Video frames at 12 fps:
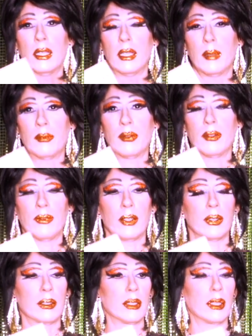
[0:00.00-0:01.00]
a number of
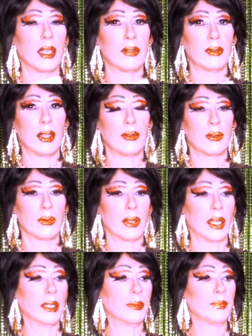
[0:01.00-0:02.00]
years and have never
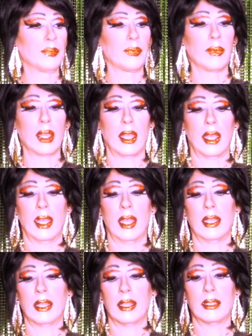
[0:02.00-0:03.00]
read.
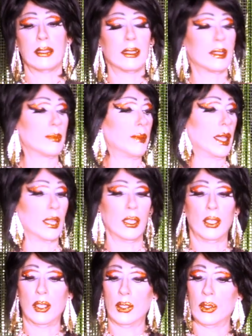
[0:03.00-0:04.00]
And this is my
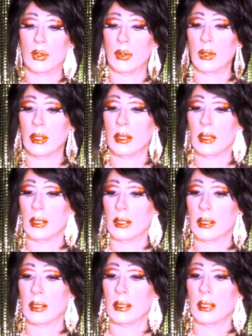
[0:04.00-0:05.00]
new
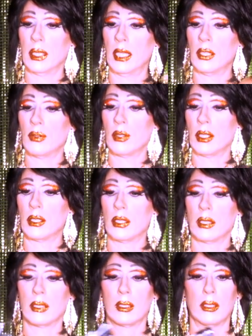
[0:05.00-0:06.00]

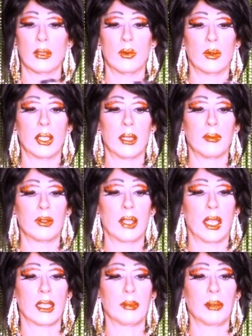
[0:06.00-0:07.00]
Kittredge William
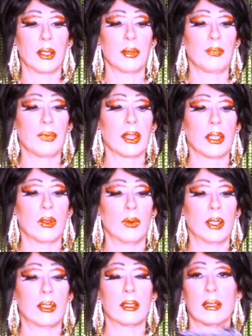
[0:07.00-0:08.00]
Shakespeare,
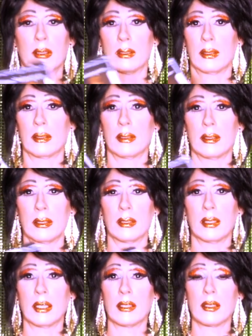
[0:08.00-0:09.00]
which
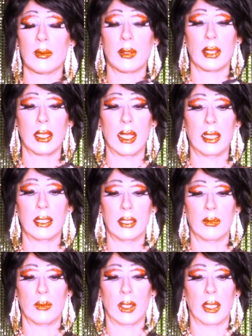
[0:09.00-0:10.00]
is the one that I
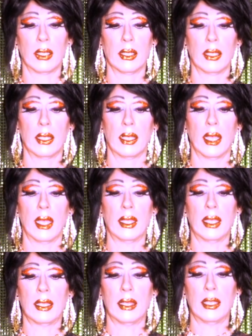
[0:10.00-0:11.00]
did read.
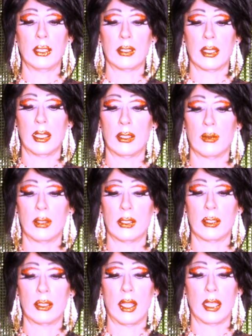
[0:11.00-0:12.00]
I like these
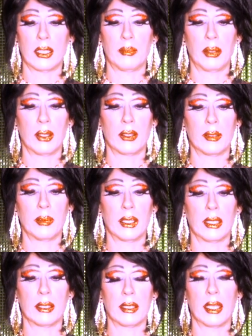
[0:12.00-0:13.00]
Kittredge Shakespeares
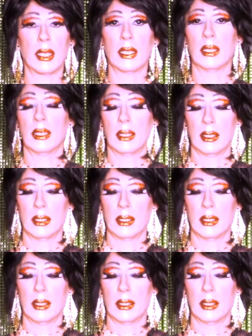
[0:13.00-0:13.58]
because they